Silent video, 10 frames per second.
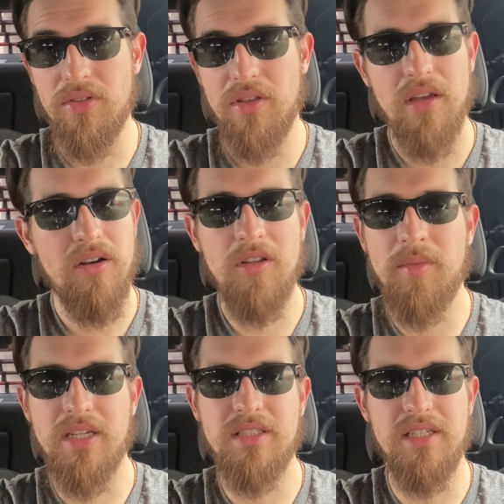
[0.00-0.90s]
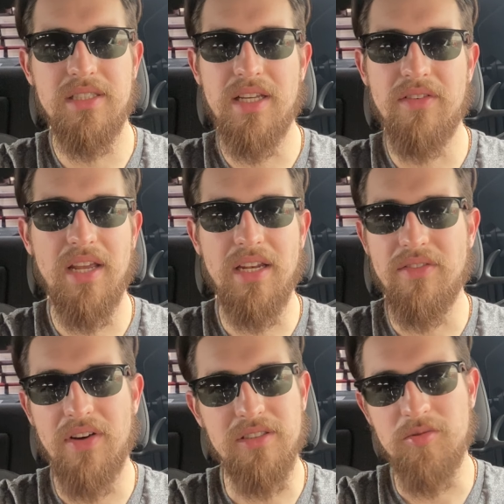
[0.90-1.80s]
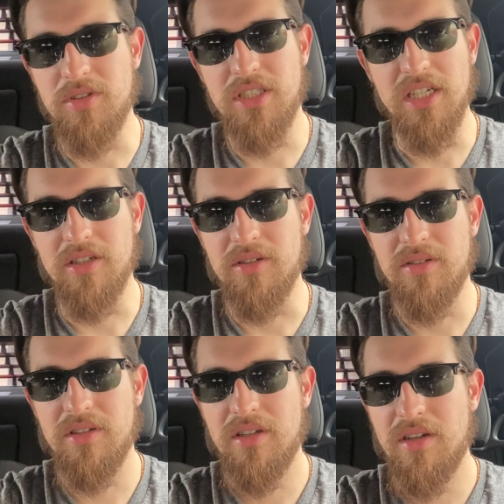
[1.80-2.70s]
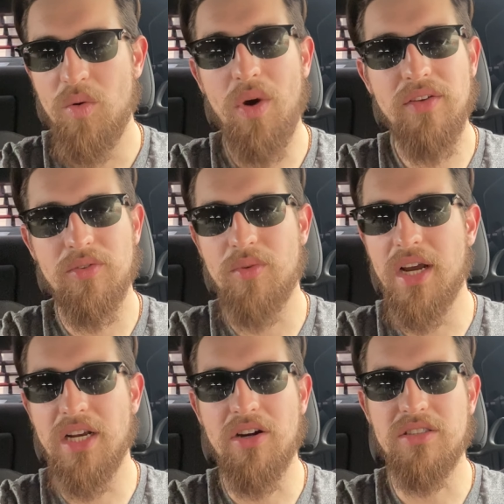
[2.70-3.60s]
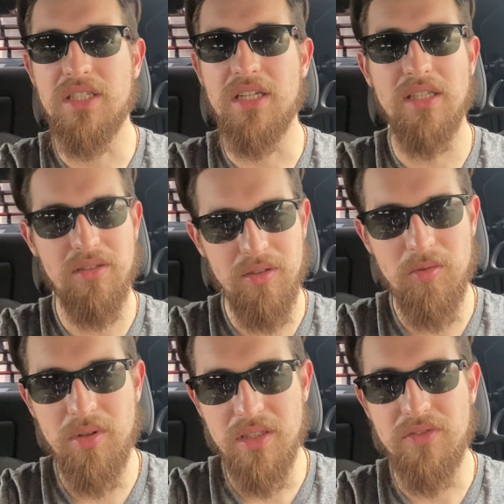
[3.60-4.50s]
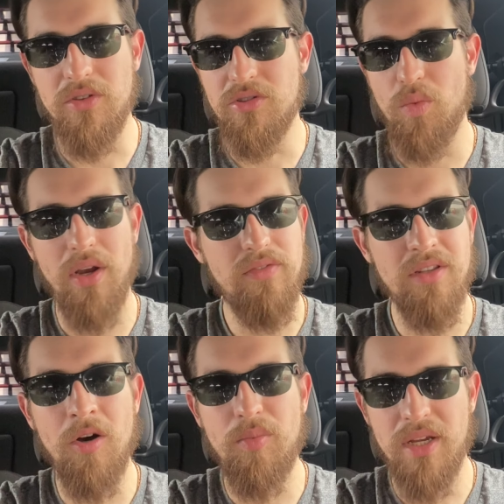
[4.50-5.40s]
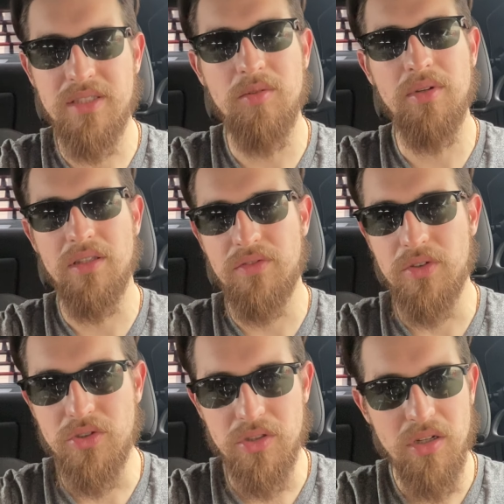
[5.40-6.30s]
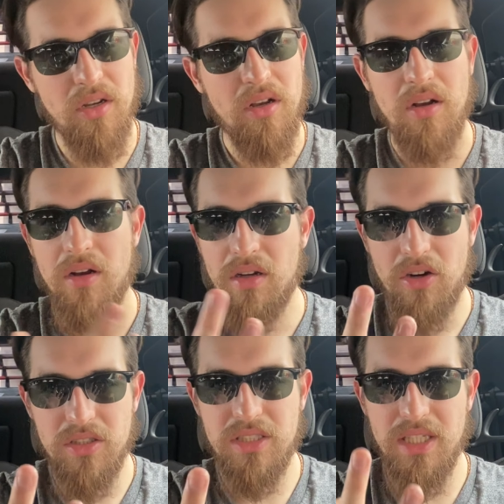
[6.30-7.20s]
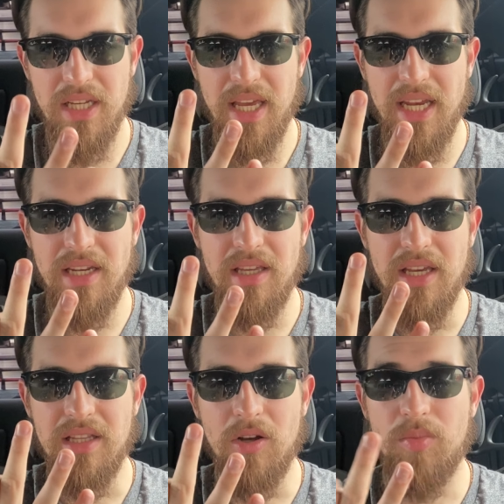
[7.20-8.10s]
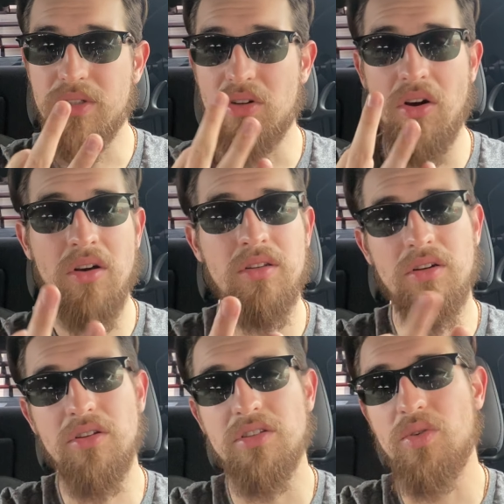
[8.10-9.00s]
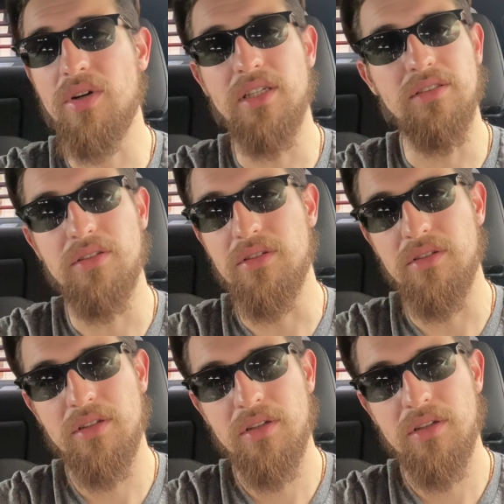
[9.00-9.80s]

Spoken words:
It only makes sense Devin Haney fights Lomachenko. Wait for Ryan Garcia. He'll be in the future. Wait for Lopez. He'll be in the future. Garcia, Haney, and Lopez are all in their early 20s, dude.